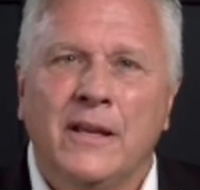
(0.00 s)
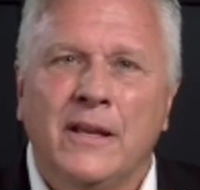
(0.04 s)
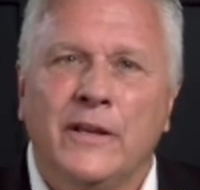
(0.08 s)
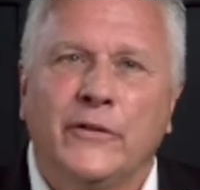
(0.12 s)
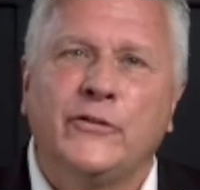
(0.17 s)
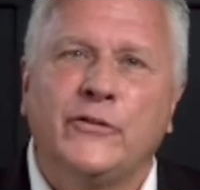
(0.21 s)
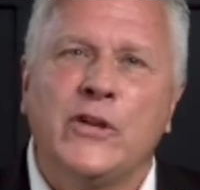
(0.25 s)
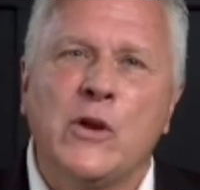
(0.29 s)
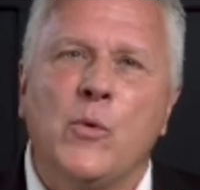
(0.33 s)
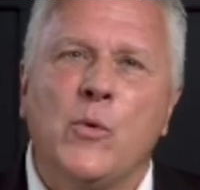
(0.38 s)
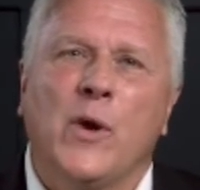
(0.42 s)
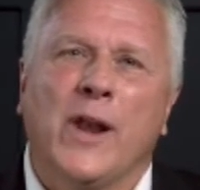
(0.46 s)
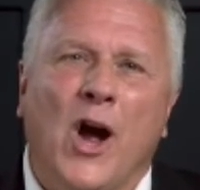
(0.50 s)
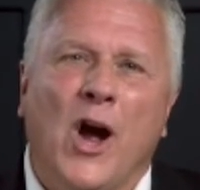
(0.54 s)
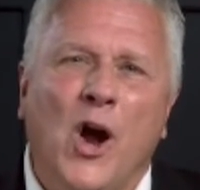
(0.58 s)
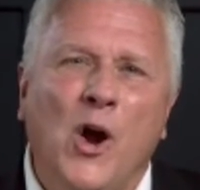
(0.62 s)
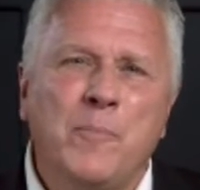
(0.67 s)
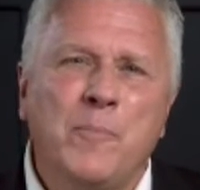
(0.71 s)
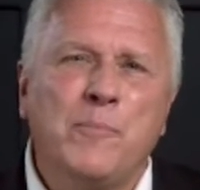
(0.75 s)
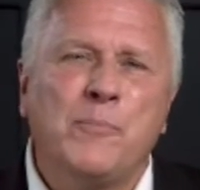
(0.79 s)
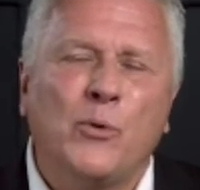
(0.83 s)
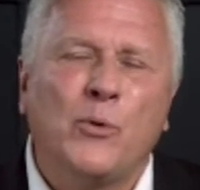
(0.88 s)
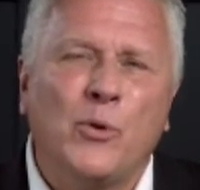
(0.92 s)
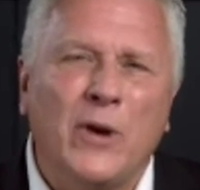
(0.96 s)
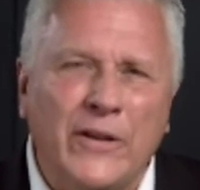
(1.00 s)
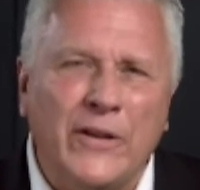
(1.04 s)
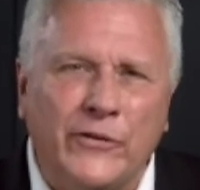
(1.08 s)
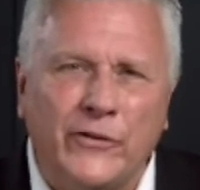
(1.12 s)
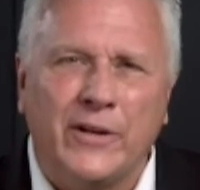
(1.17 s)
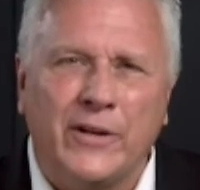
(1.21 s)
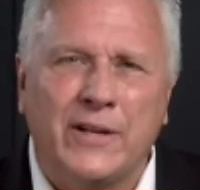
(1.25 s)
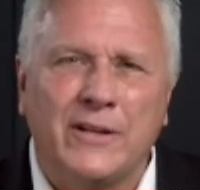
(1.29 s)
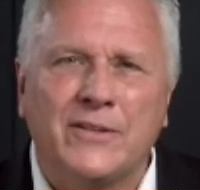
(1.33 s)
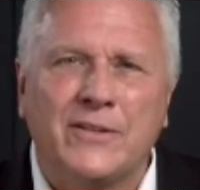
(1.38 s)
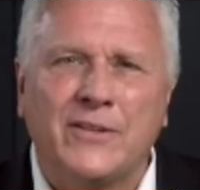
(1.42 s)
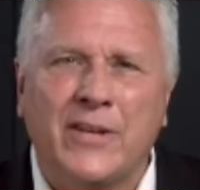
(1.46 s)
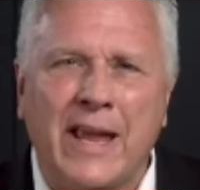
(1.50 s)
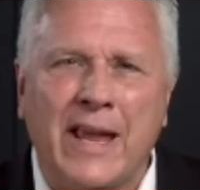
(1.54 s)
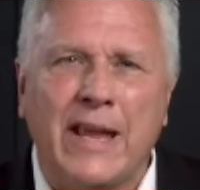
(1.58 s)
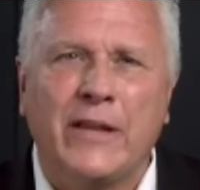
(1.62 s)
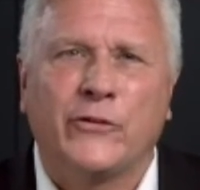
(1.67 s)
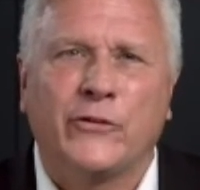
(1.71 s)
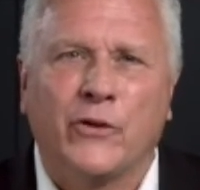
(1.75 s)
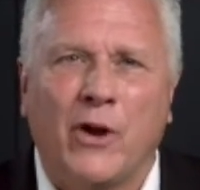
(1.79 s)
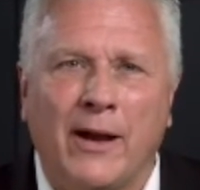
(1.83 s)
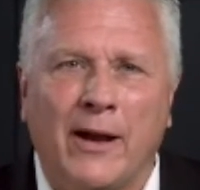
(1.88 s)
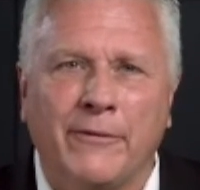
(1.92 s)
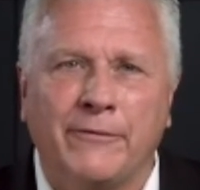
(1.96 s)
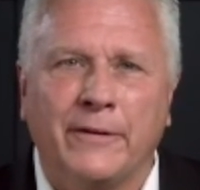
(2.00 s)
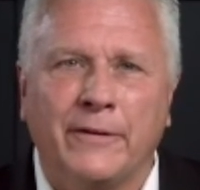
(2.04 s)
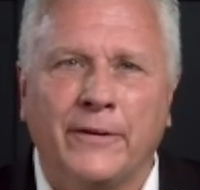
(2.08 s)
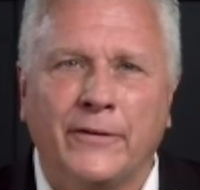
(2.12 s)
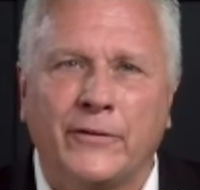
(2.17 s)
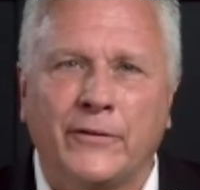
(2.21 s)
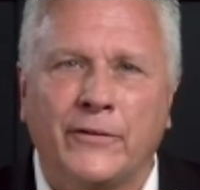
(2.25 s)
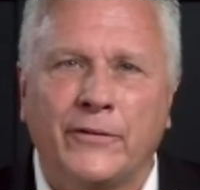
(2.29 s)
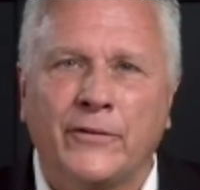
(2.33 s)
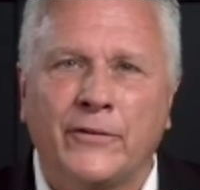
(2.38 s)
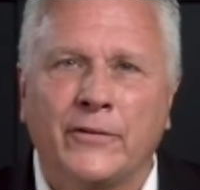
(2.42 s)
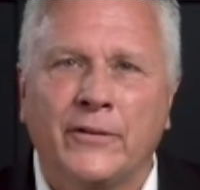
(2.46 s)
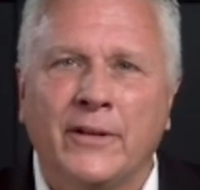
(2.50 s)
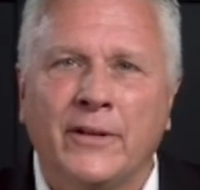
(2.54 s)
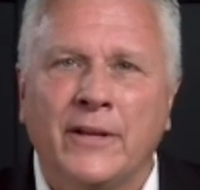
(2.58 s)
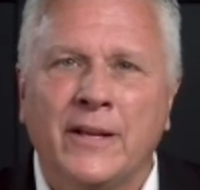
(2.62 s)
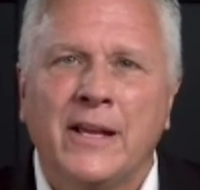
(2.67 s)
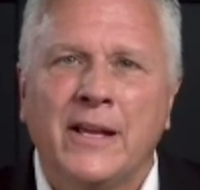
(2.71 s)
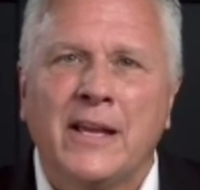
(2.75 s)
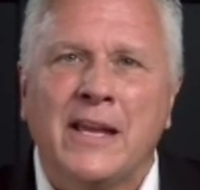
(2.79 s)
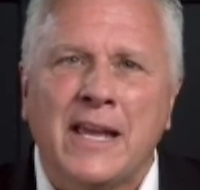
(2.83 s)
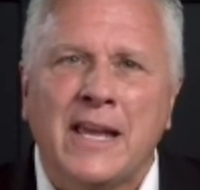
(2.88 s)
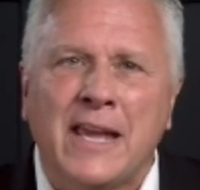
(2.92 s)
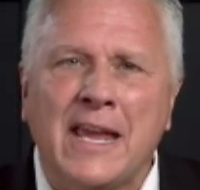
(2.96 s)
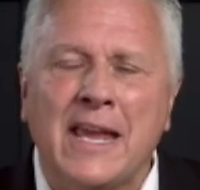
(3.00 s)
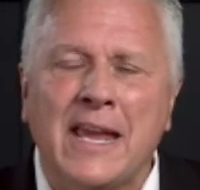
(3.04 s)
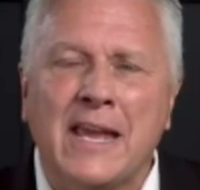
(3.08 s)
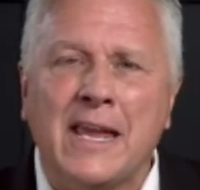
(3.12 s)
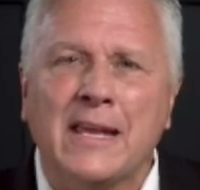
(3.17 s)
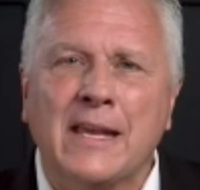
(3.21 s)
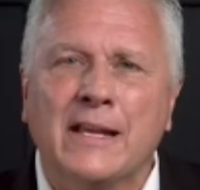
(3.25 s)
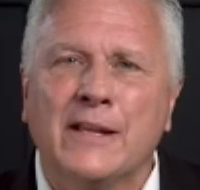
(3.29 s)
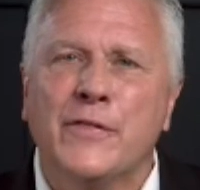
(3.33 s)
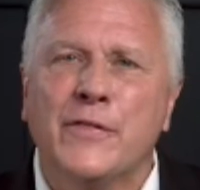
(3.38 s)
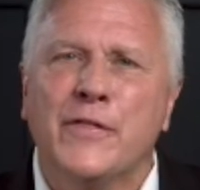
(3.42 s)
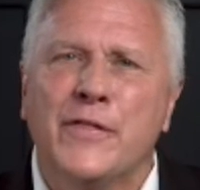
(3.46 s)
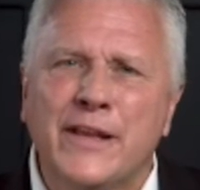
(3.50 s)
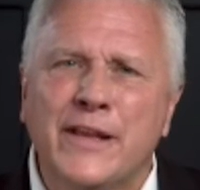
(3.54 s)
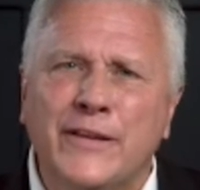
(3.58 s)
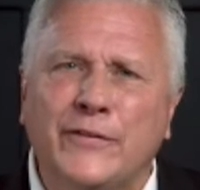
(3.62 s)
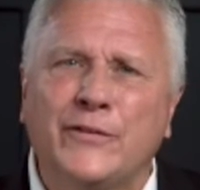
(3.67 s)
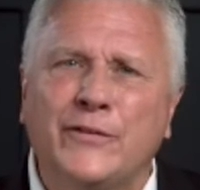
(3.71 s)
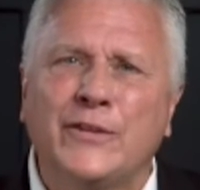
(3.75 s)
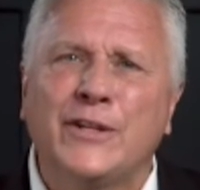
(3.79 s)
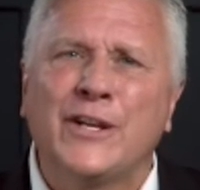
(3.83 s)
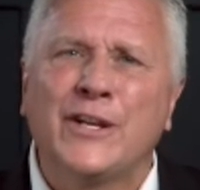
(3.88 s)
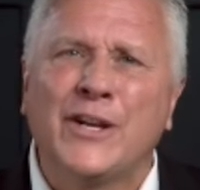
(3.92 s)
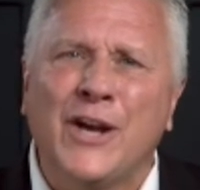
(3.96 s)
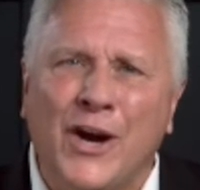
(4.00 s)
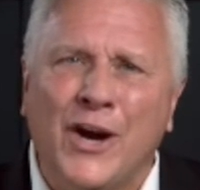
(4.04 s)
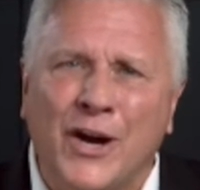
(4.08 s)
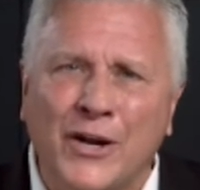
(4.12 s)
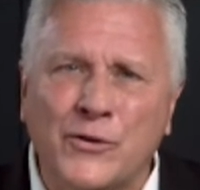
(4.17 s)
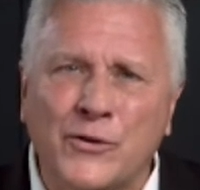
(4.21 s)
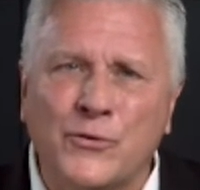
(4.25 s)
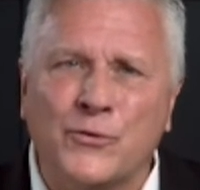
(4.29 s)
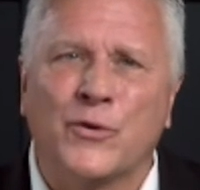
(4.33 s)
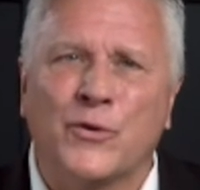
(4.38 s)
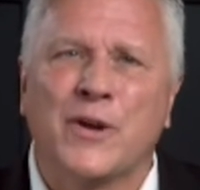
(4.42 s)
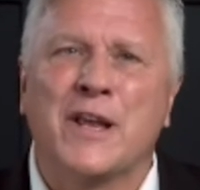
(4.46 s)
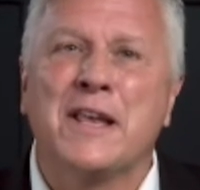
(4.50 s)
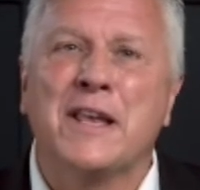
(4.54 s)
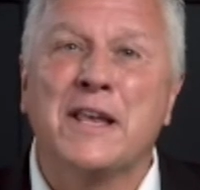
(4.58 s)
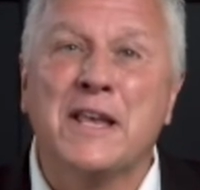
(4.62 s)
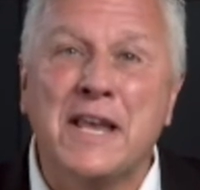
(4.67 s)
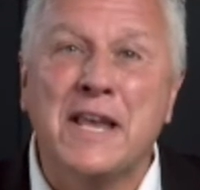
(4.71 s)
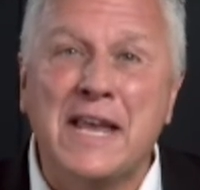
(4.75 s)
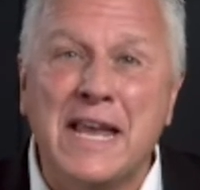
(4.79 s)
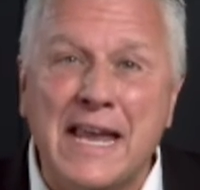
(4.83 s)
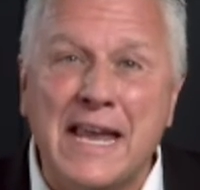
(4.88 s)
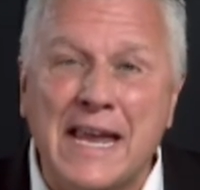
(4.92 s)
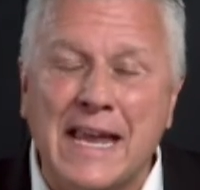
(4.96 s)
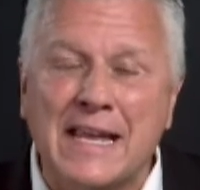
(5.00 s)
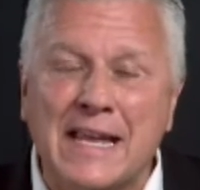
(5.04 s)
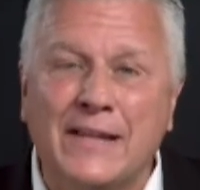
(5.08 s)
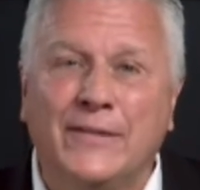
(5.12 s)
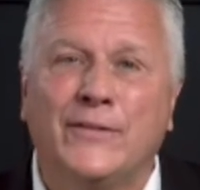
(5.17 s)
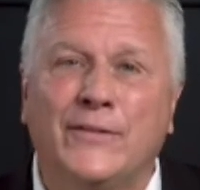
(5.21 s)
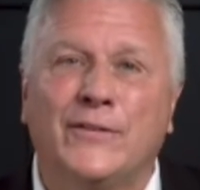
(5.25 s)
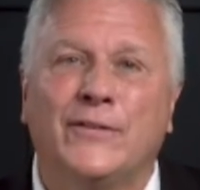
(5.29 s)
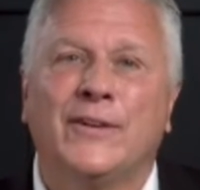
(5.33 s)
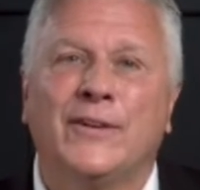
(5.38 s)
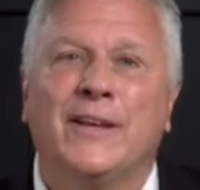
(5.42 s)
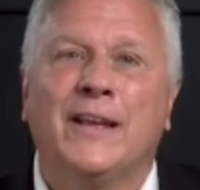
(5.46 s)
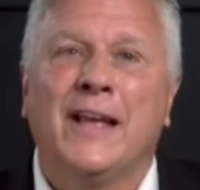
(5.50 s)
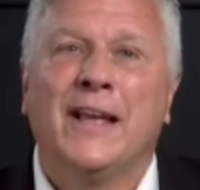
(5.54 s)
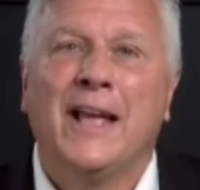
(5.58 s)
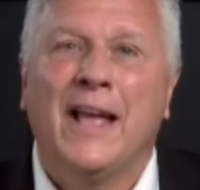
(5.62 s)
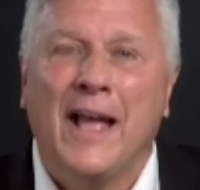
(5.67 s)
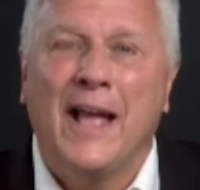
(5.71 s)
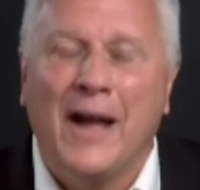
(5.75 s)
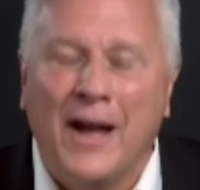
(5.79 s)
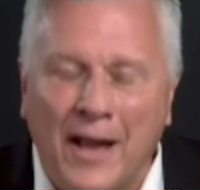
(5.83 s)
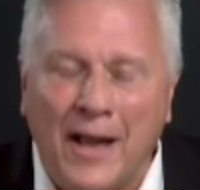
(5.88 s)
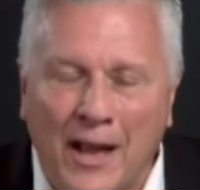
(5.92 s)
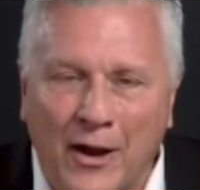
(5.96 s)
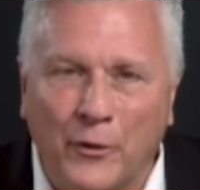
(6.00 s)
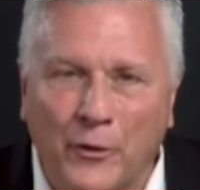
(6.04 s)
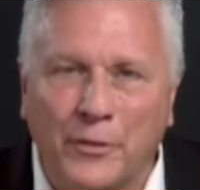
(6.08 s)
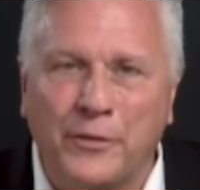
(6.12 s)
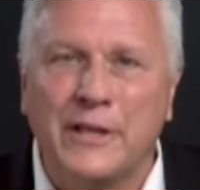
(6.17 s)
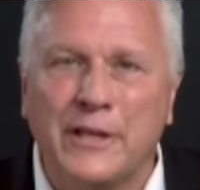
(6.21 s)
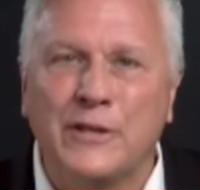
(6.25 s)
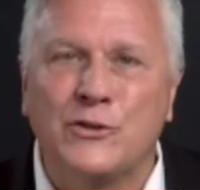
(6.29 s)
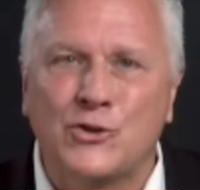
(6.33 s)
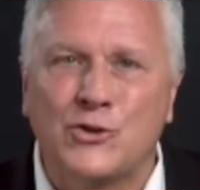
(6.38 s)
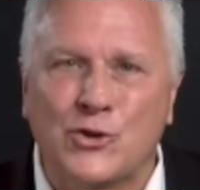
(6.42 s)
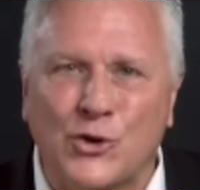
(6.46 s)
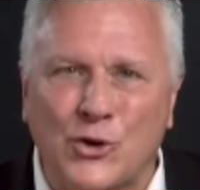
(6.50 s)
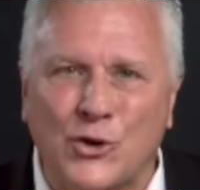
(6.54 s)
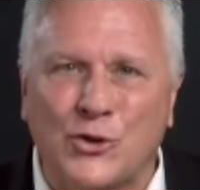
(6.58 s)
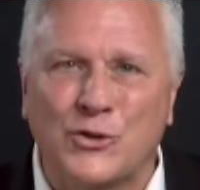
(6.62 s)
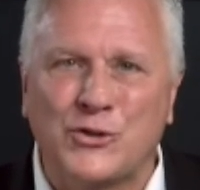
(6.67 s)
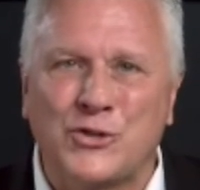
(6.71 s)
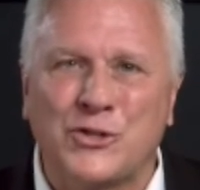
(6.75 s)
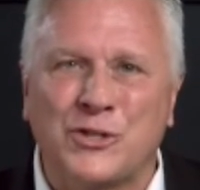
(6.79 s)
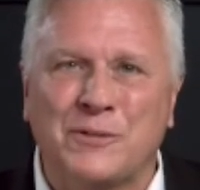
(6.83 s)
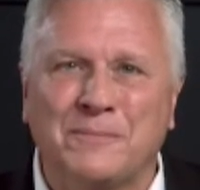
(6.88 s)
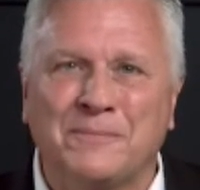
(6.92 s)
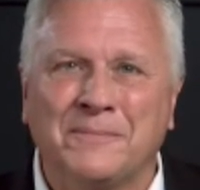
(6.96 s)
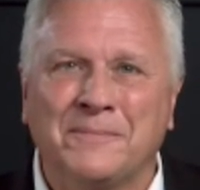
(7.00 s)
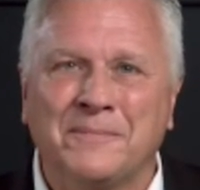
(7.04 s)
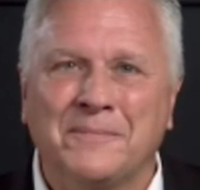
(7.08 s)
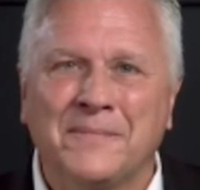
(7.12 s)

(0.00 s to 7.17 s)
You see, when our president takes office, he and this country needs a healthy church.